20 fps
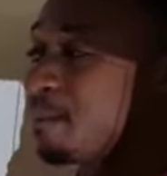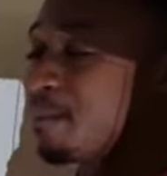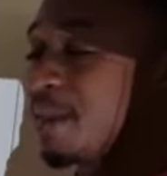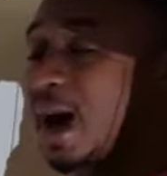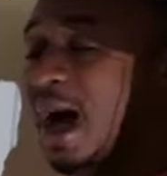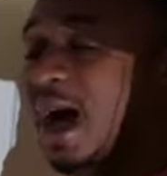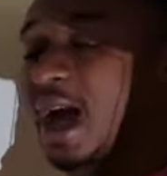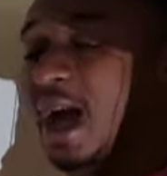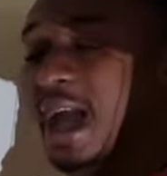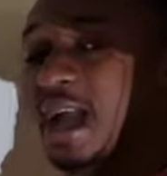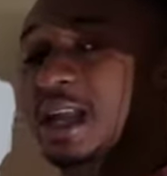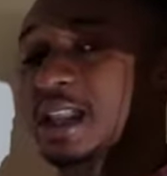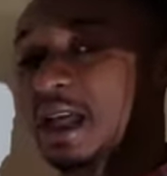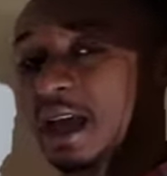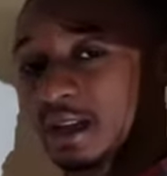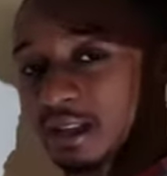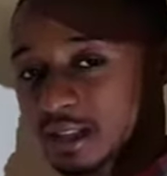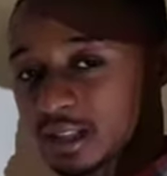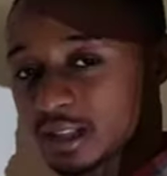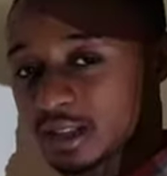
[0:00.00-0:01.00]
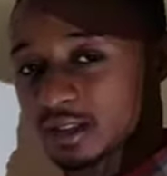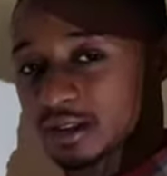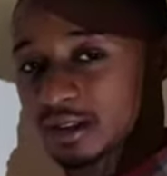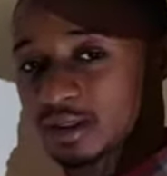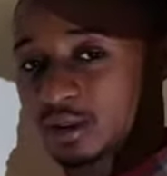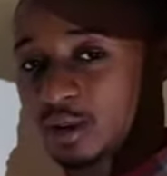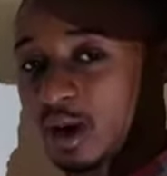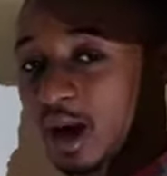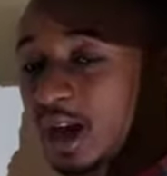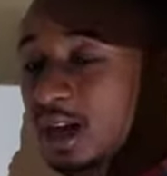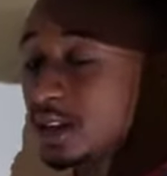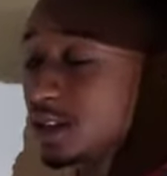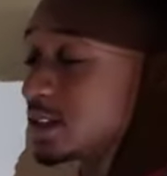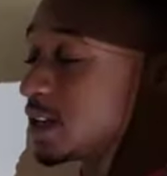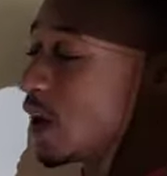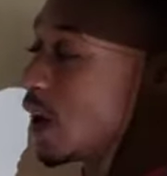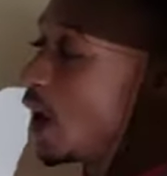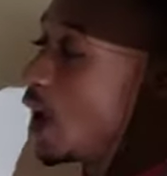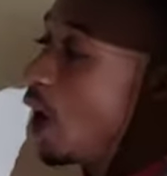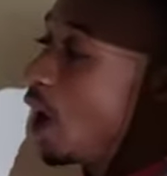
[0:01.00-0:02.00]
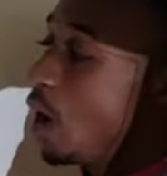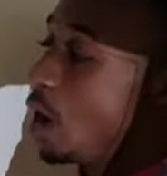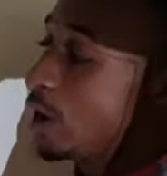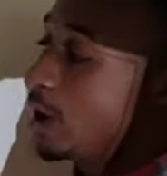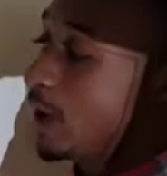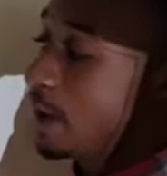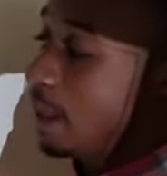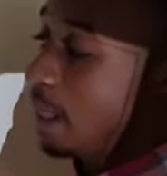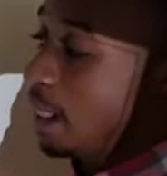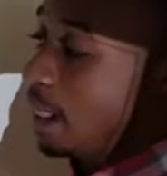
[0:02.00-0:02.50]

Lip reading: minus, right? Okay.